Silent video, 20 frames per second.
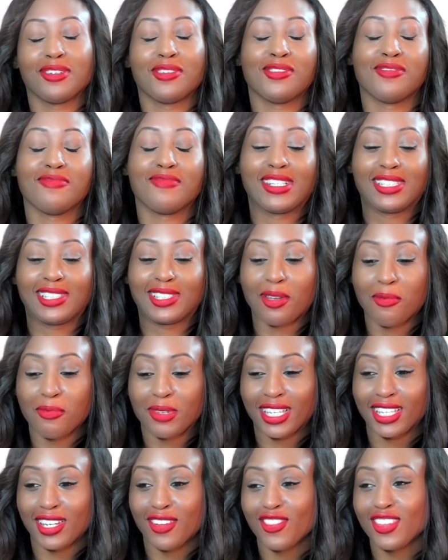you know, my
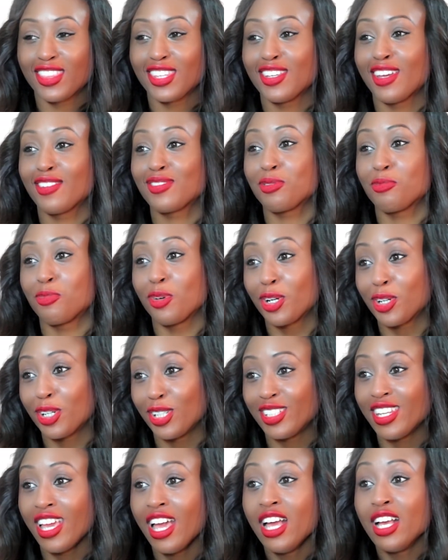stomach and everything, you have to work
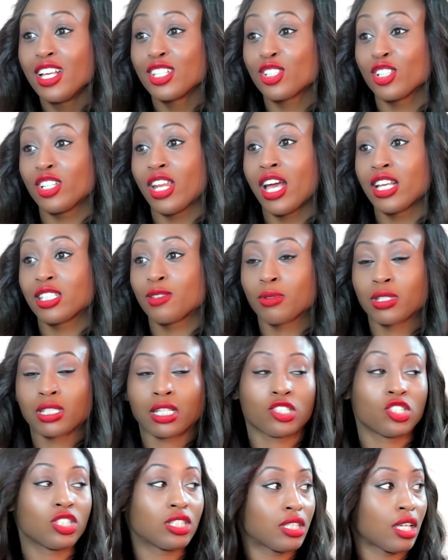on certain
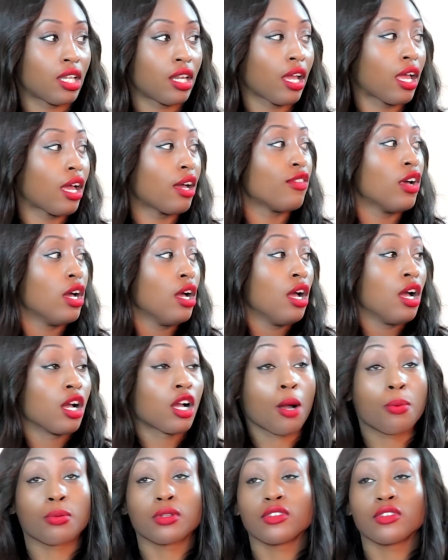aspects. Like she said, I have a